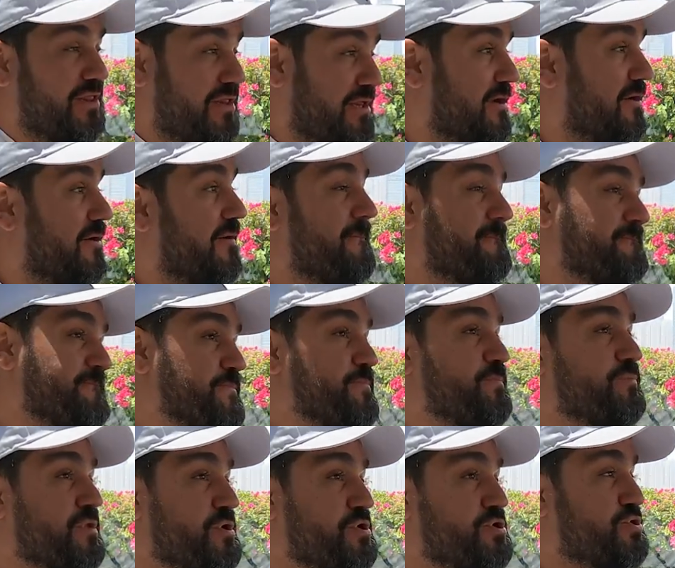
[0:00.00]
here,
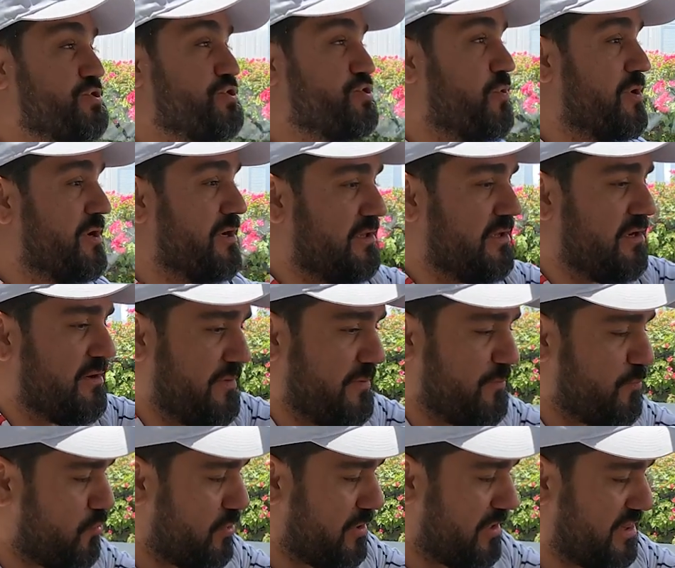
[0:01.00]
should you want a little bit
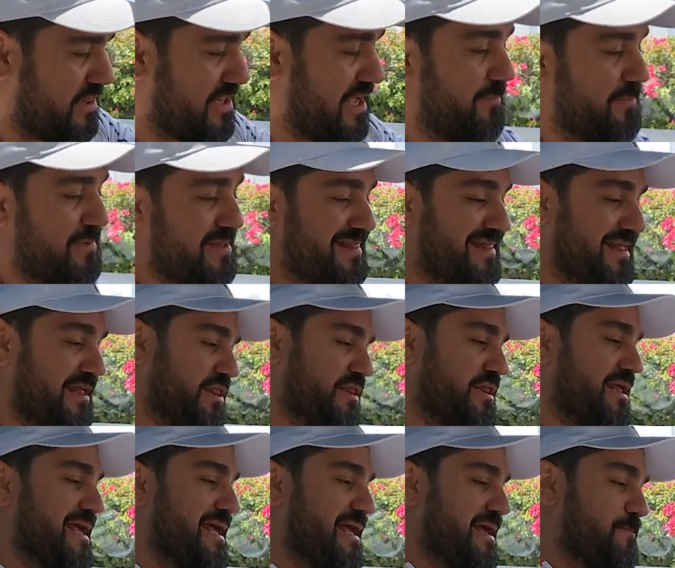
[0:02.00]
more excitement. This
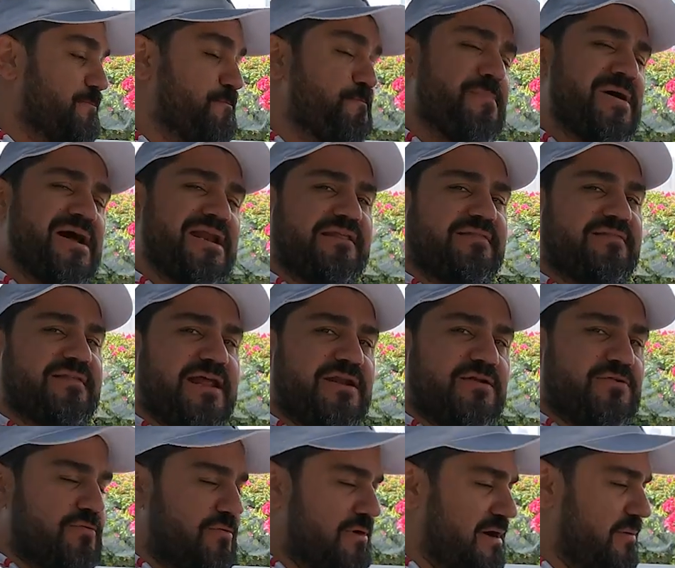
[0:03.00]

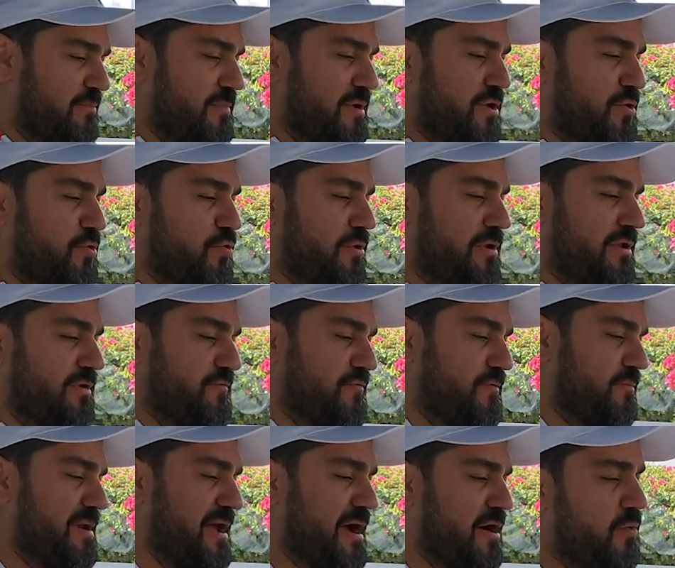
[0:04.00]
Nettuno, I'm going to call it
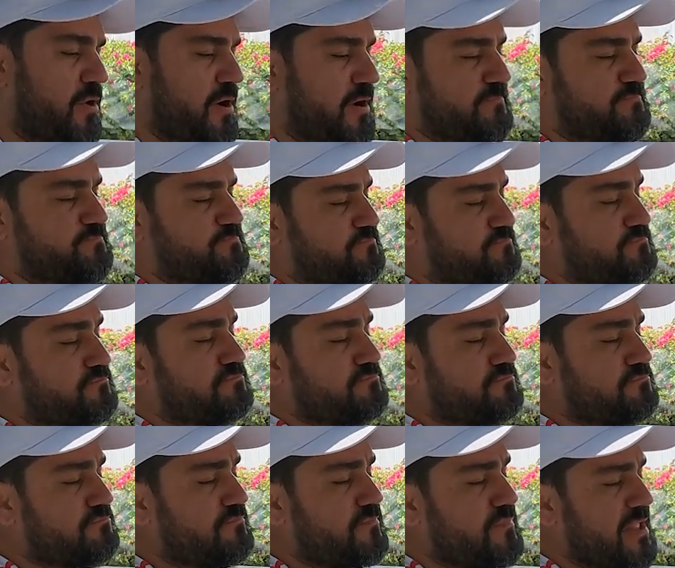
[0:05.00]
from now on,
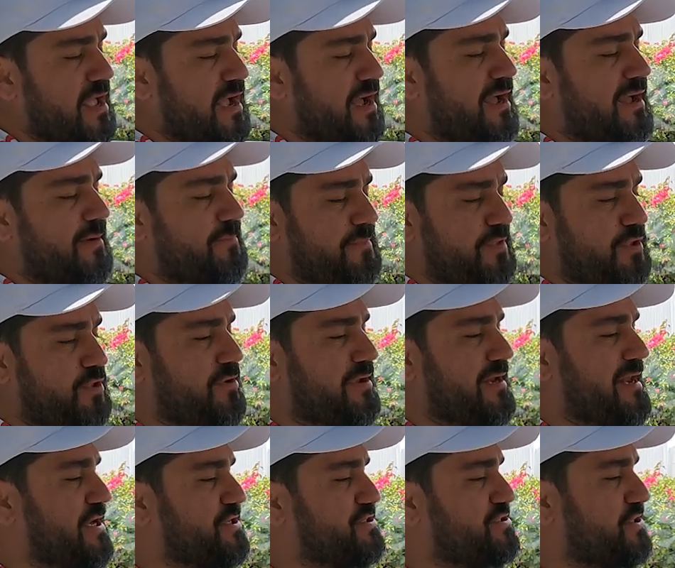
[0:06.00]
you
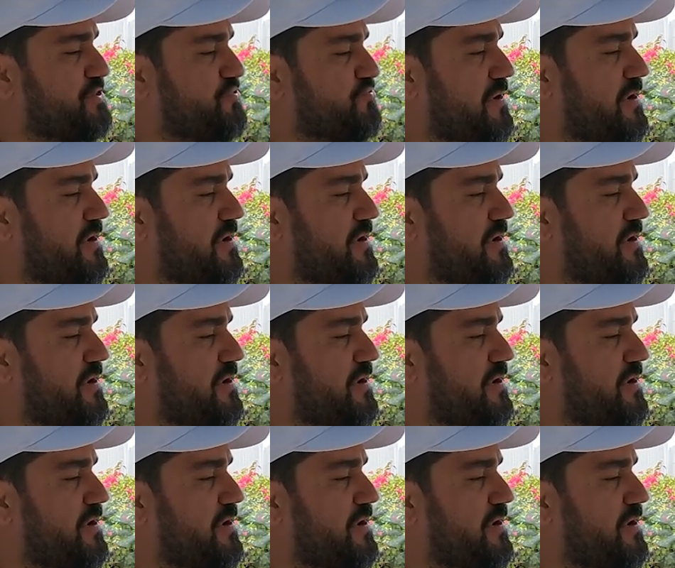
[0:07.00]
can actually